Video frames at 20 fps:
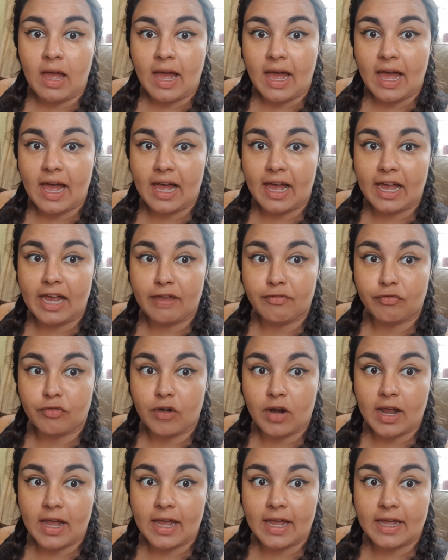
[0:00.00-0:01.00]
I've
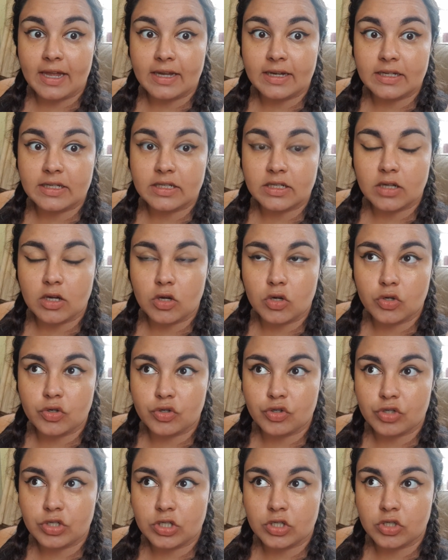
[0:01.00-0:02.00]
read
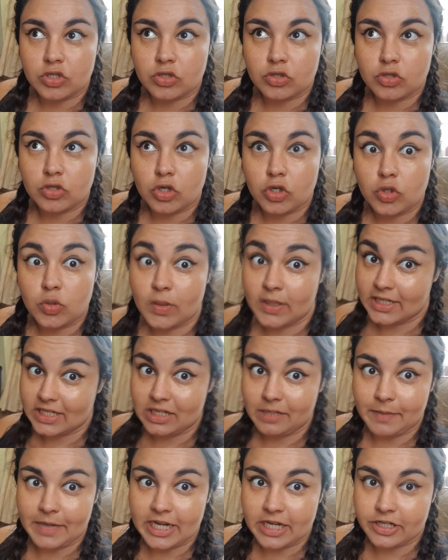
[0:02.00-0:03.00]
120
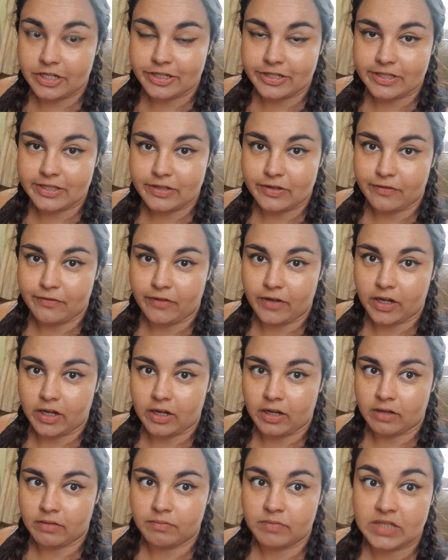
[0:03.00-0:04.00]
pages so
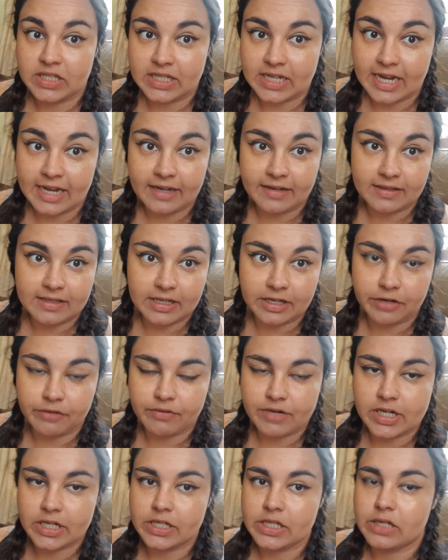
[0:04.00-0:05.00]
far today as like a
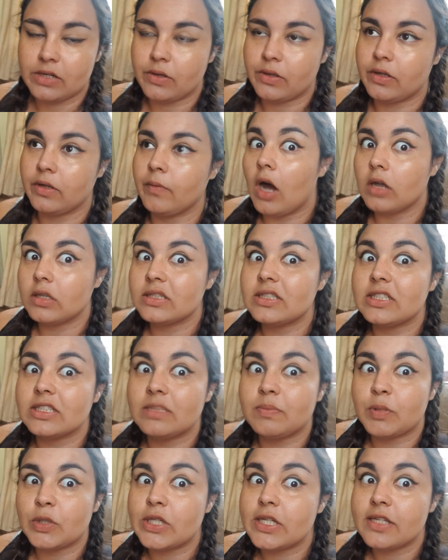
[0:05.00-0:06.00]
reading total. This
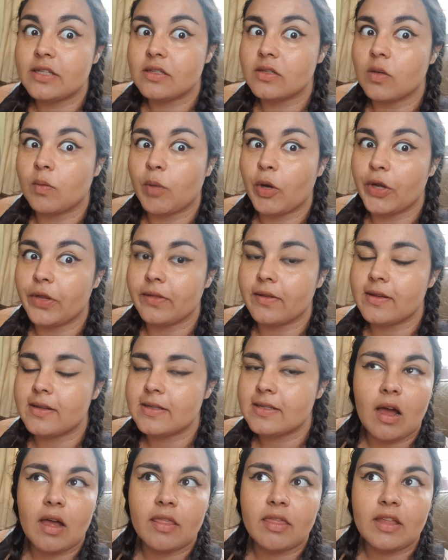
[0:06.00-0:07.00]
book is so pointless.
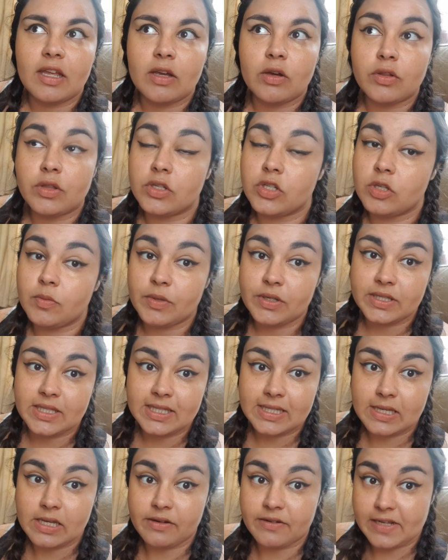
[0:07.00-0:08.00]
The other 2 books in the
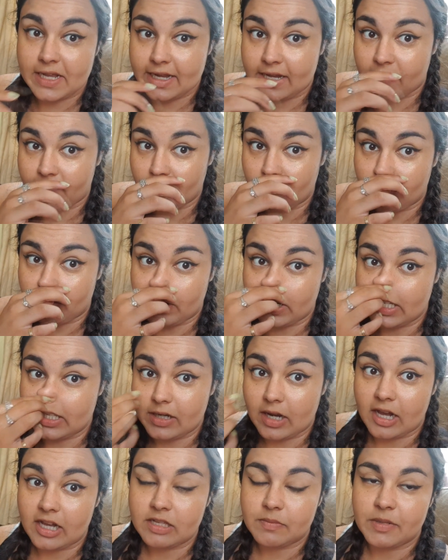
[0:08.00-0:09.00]
series I gave a 3
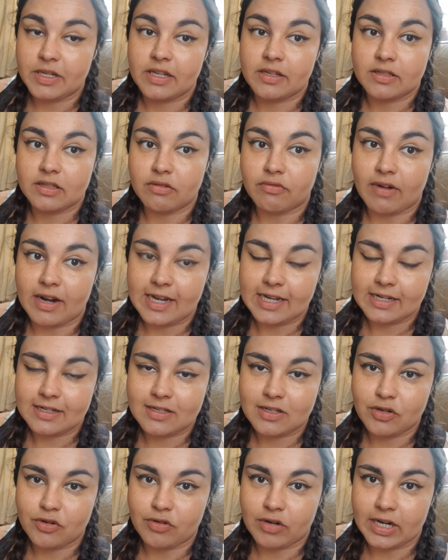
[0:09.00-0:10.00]
stars because the writing
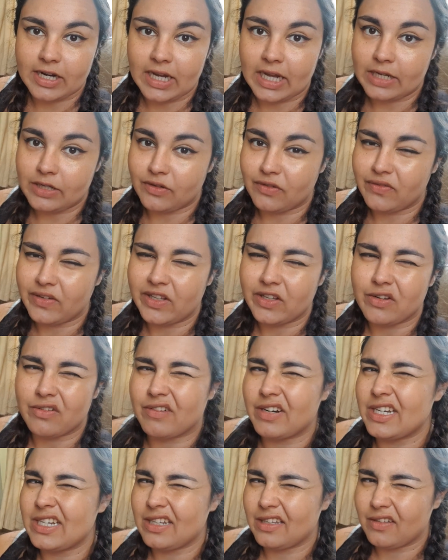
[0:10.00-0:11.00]
isn't great. I don't feel a
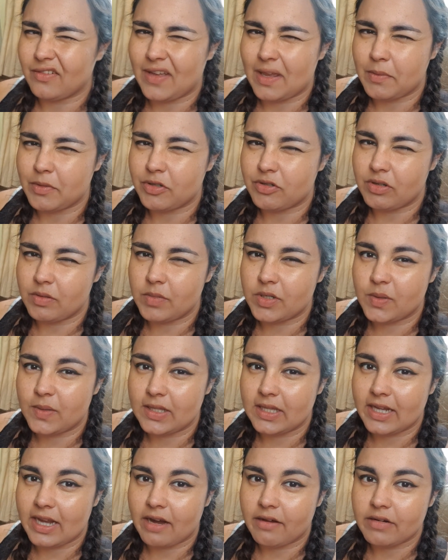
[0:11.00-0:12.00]
great deal of chemistry between the
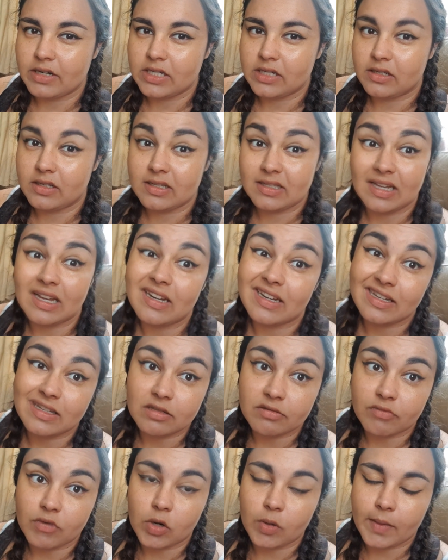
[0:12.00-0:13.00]
characters, and it is a
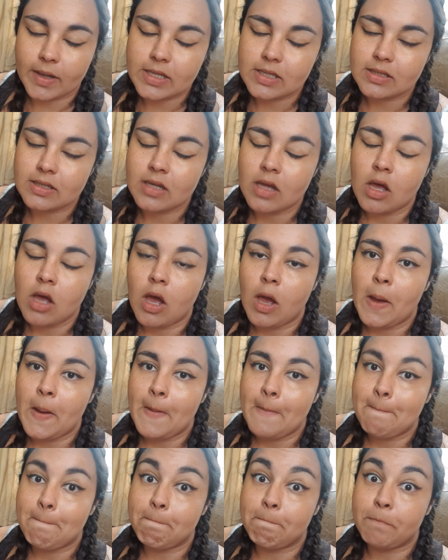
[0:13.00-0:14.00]
romance,
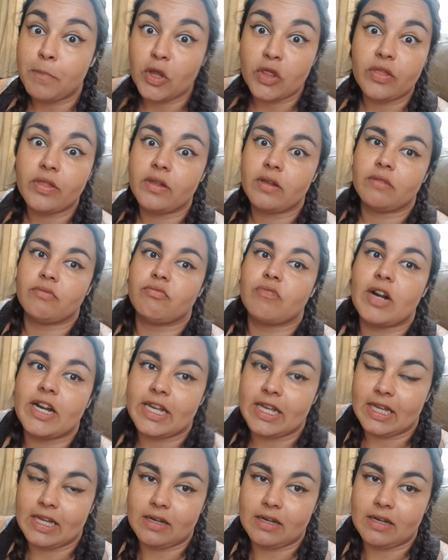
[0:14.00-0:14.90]
but the writing